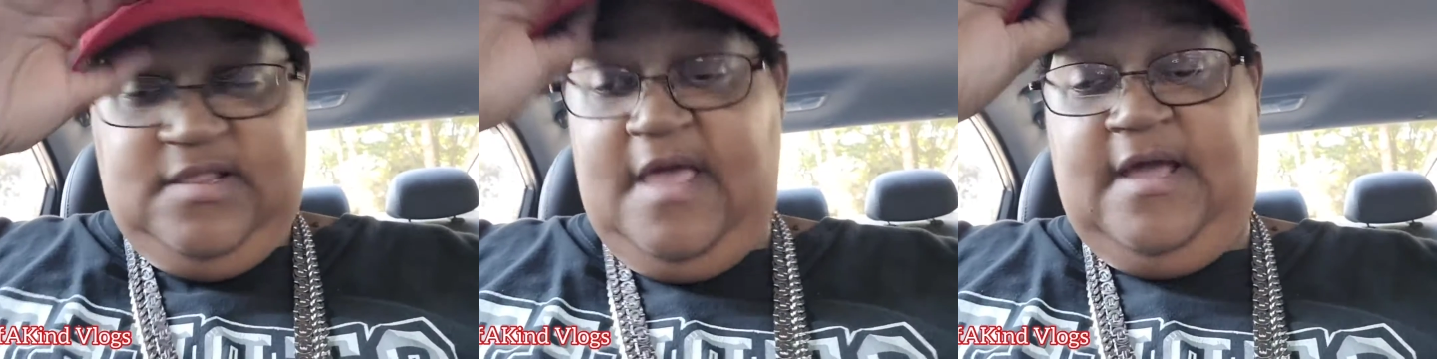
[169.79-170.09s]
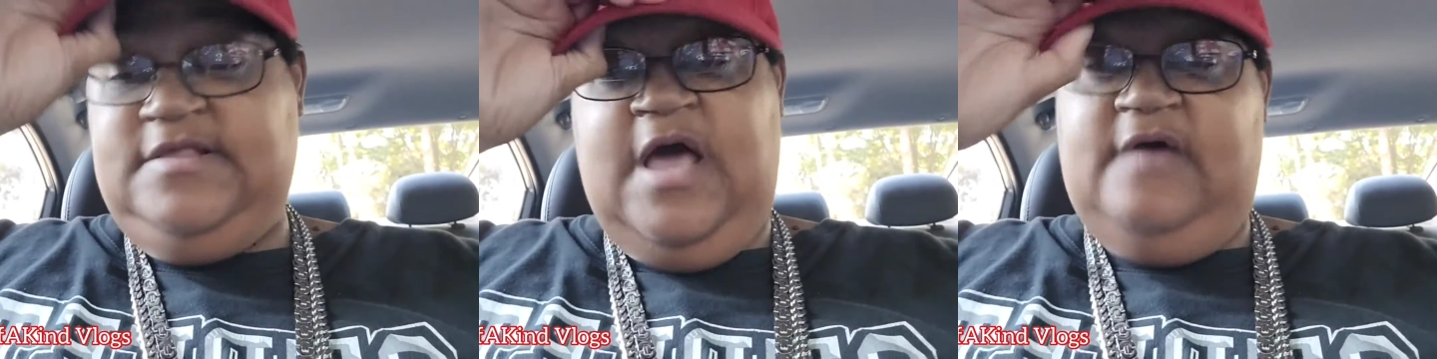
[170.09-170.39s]
I ain't
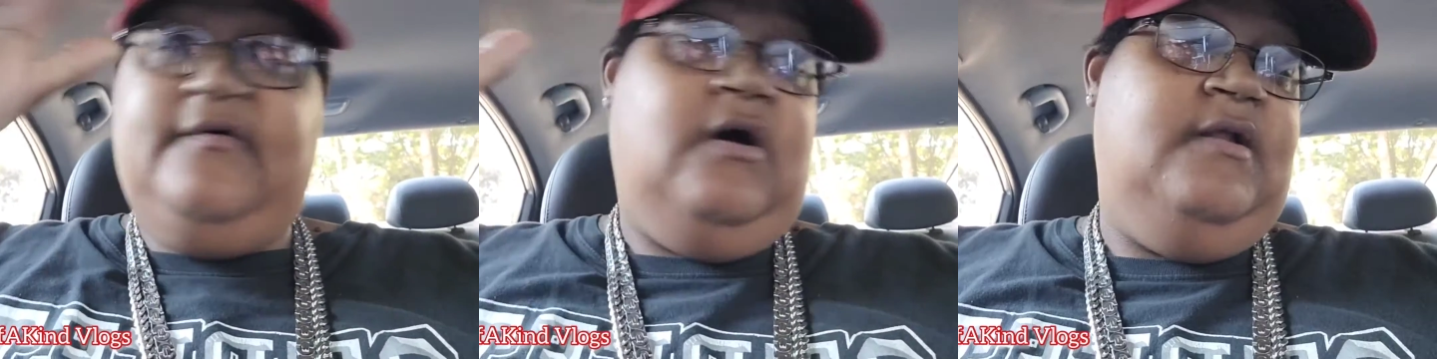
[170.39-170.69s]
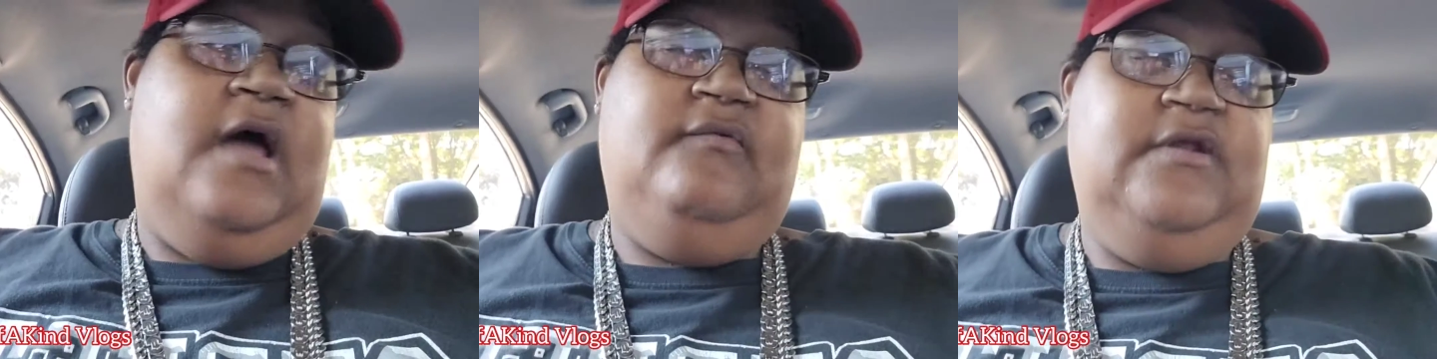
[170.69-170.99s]
got time for all
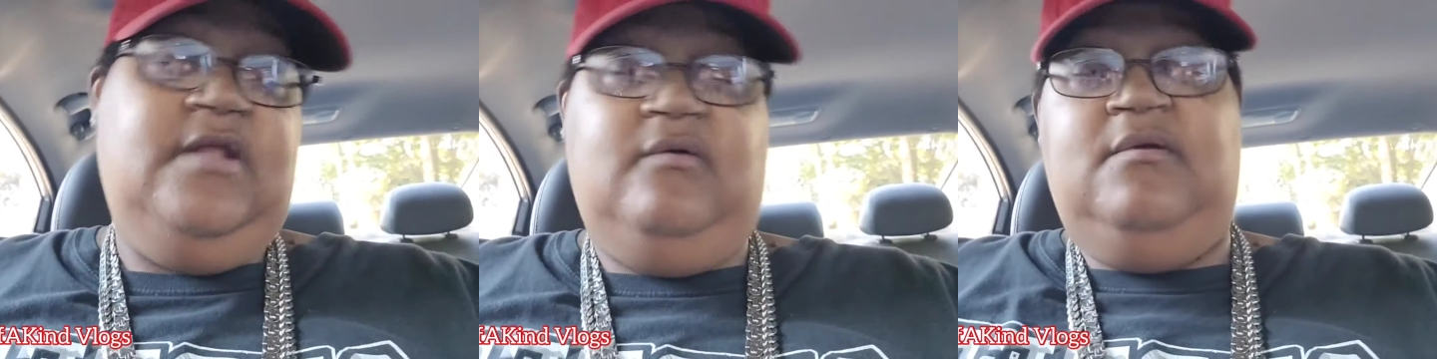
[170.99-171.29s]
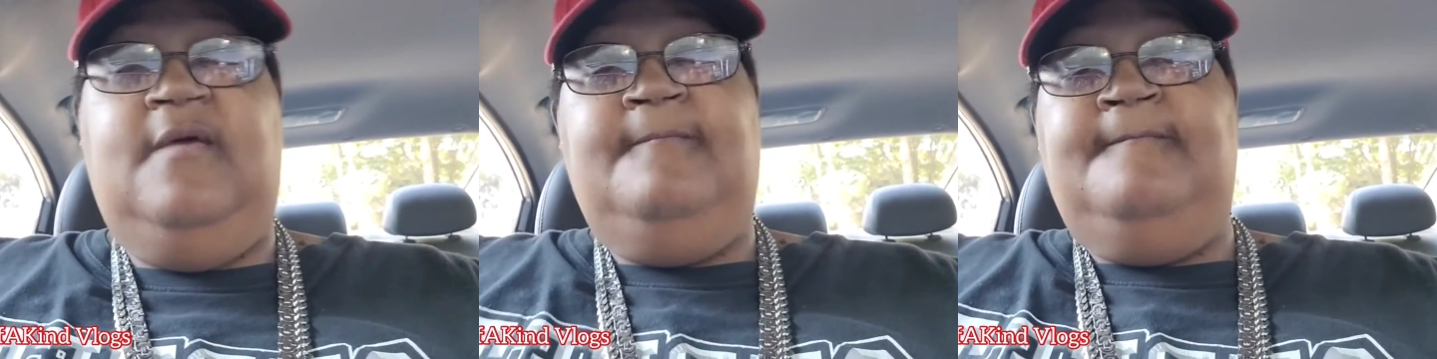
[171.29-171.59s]
that. I really don't.
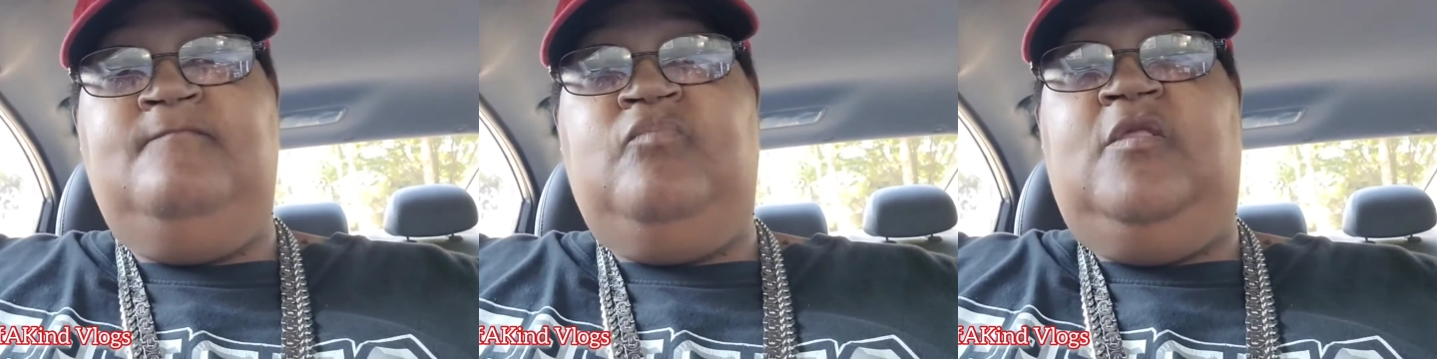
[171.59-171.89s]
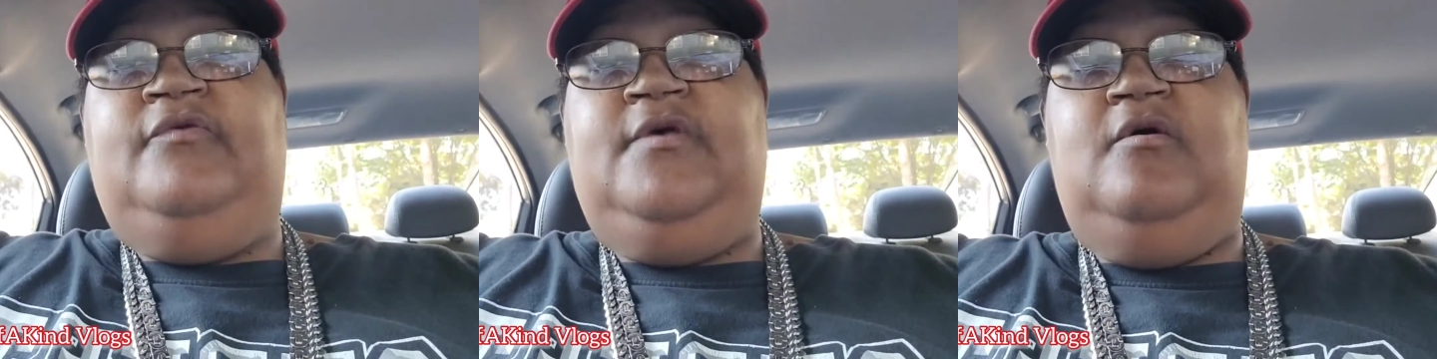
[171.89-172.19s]

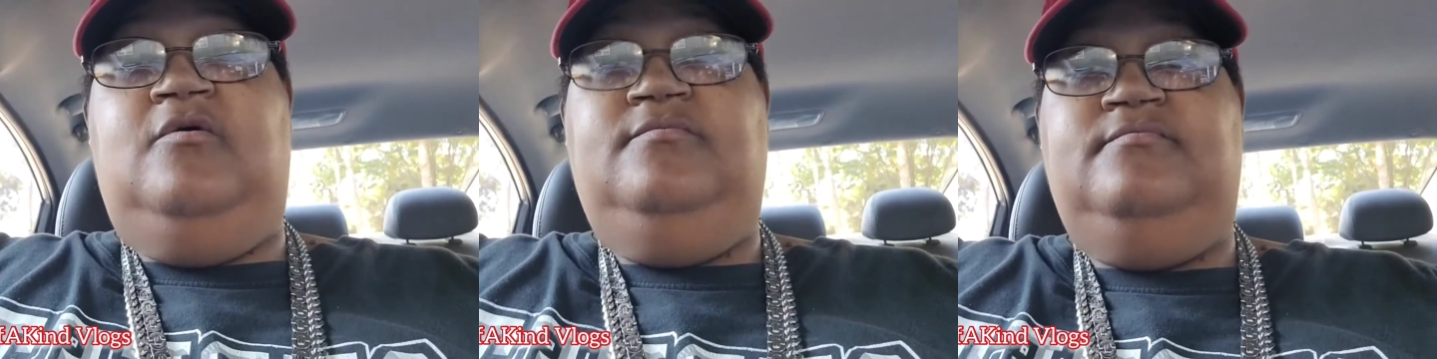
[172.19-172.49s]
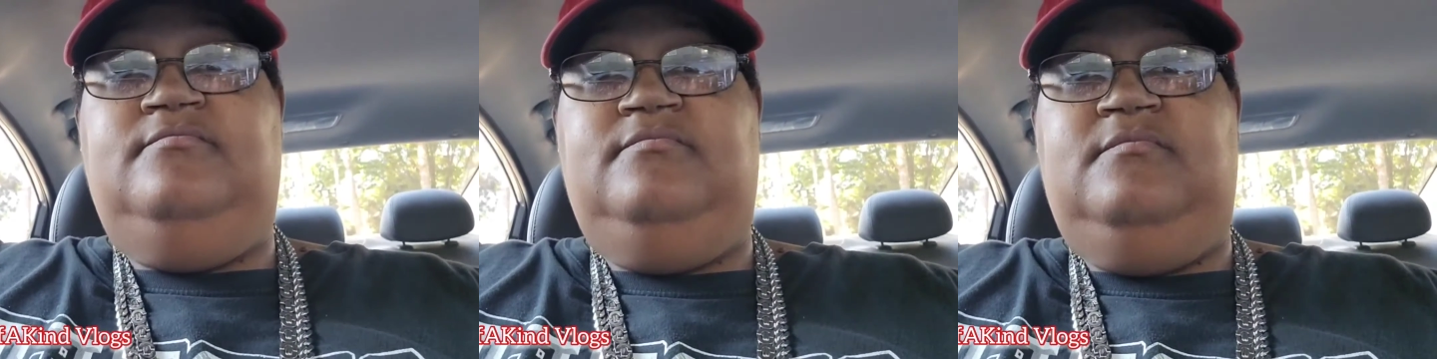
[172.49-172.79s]
So
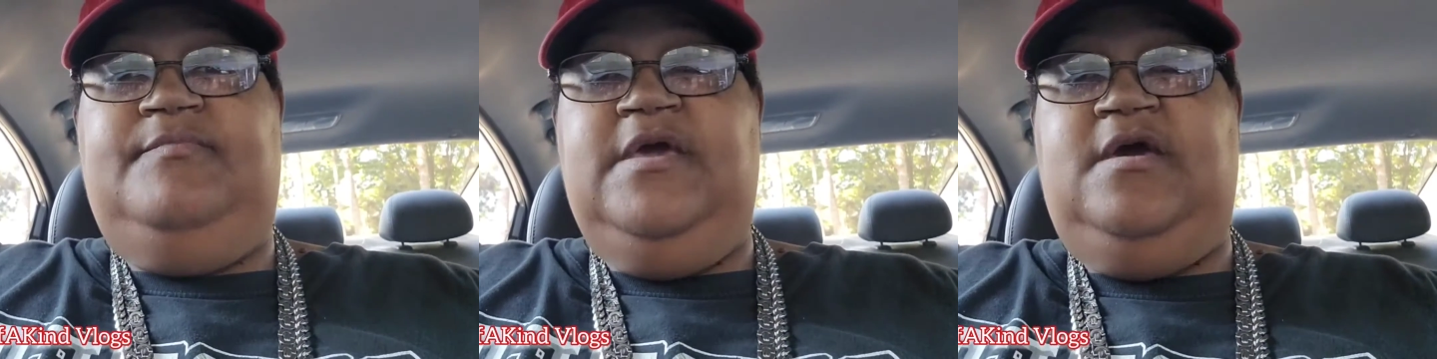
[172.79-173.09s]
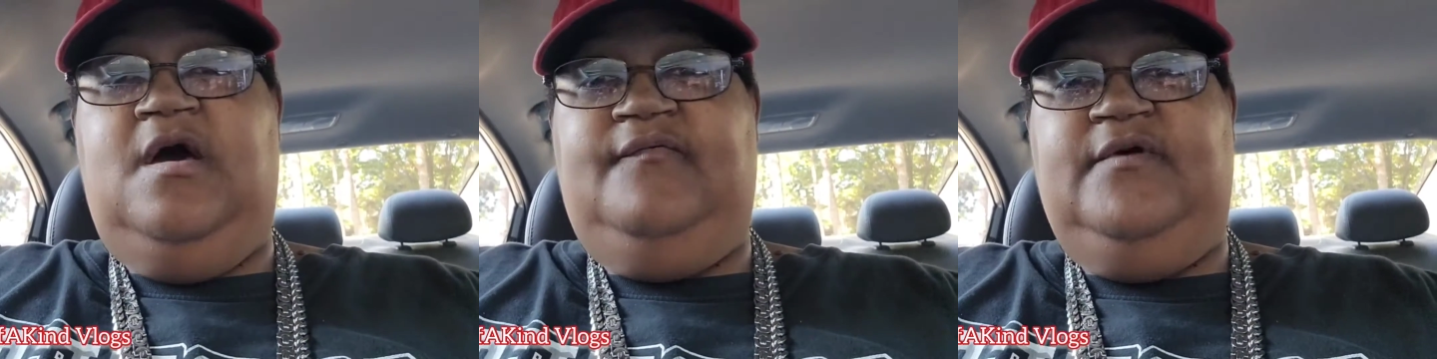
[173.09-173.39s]
be
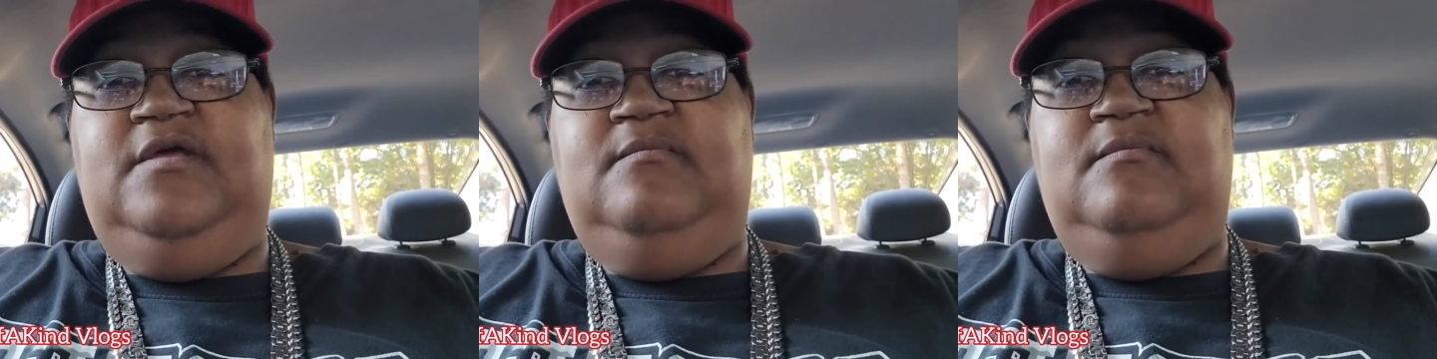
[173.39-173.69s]
careful.